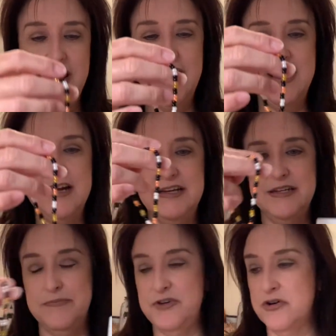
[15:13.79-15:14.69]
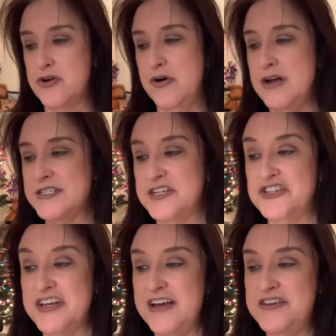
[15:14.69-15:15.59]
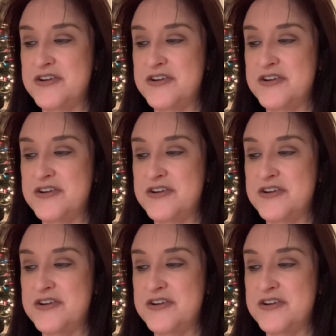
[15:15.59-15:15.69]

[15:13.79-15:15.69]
And your cross stitch, again,